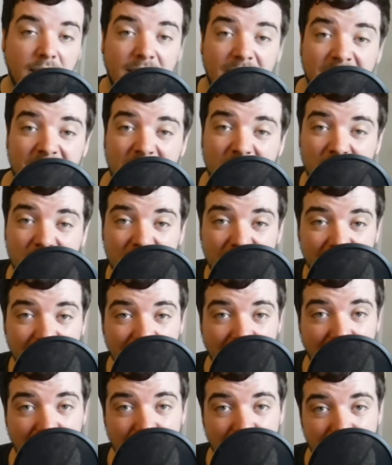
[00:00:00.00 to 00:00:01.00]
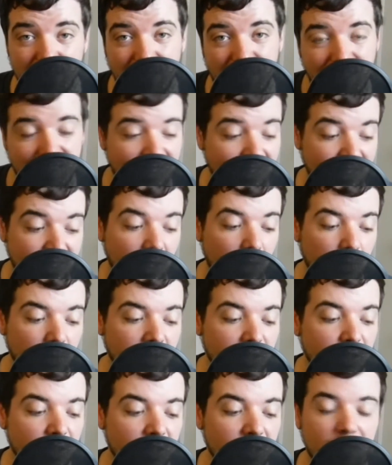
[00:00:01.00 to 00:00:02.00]
So it's good to have it at least a couple
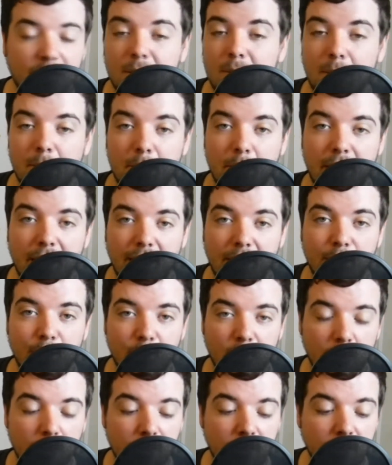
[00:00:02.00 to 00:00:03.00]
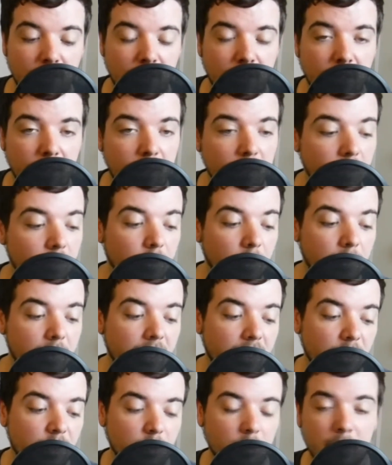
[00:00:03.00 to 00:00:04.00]
inches back from the
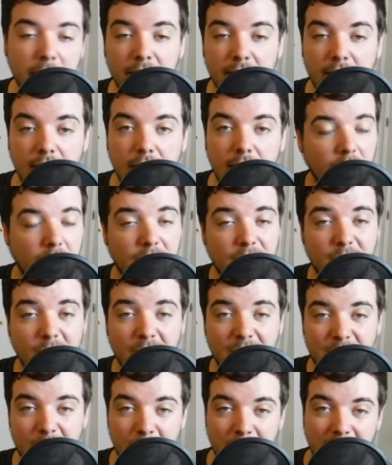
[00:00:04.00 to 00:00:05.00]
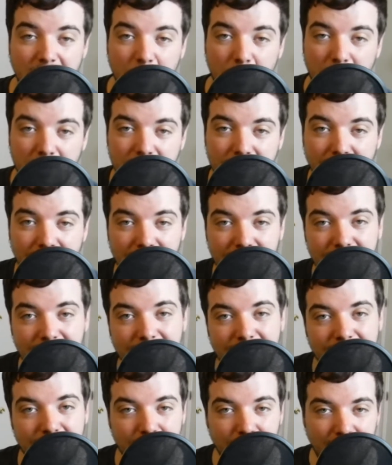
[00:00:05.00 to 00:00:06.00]
actual mic. So let's do a couple of
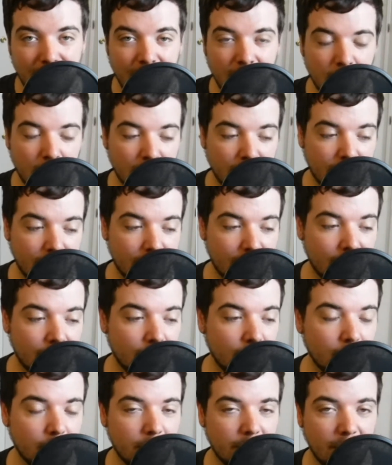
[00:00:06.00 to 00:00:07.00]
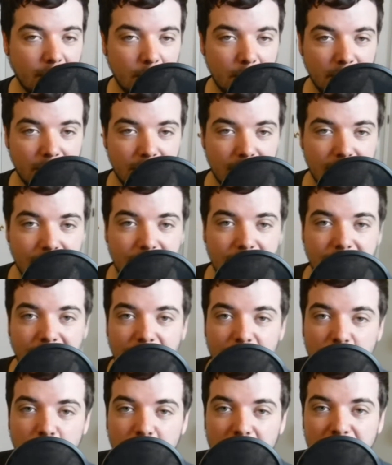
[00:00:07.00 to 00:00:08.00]
tests. Right now I'm going to do a couple of the
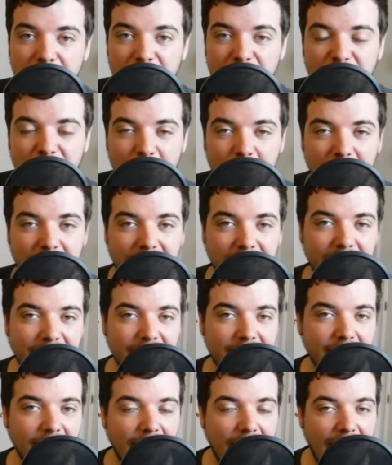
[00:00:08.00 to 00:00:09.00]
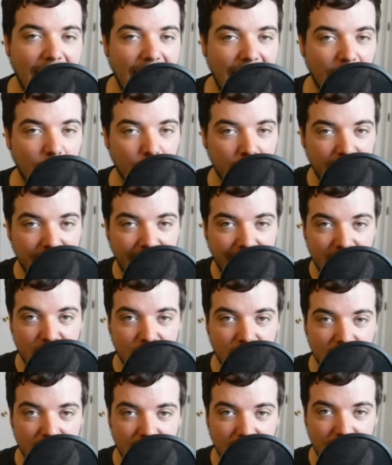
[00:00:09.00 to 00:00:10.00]
tongue twisters so you can hear how it
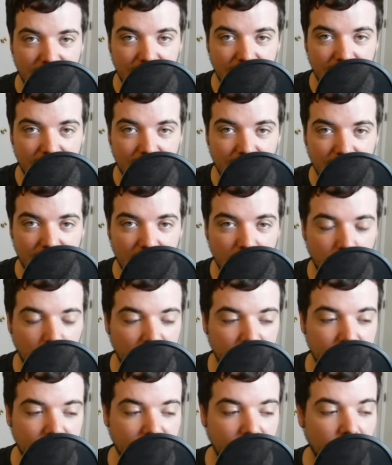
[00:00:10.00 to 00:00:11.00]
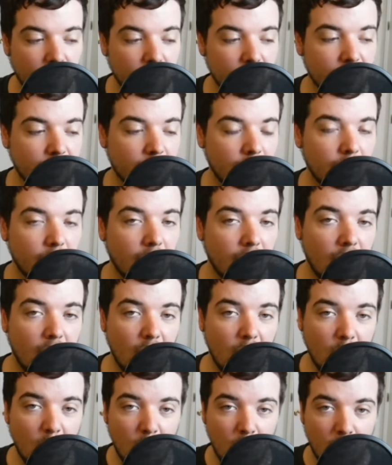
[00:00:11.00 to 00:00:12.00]
catches the wind sounds. So
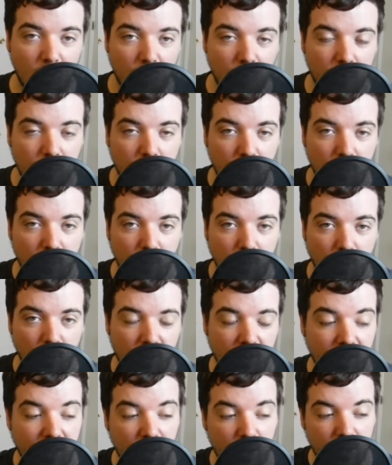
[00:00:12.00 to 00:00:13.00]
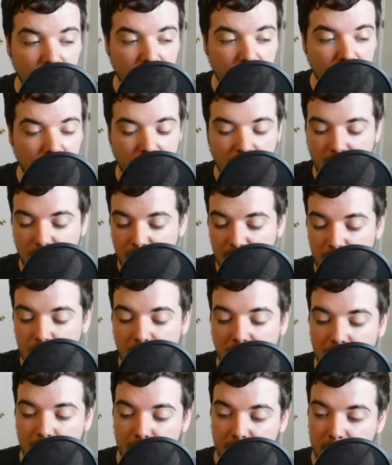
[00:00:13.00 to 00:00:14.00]
without the
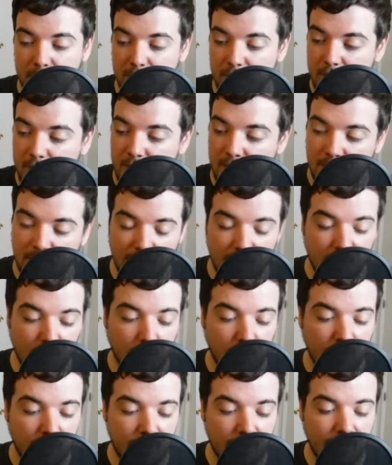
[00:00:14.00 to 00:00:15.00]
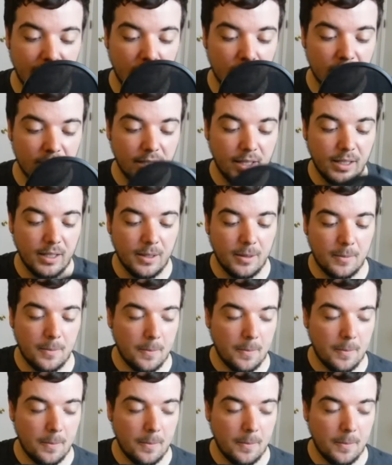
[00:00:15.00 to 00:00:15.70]
pop filter, this is what it sounds like.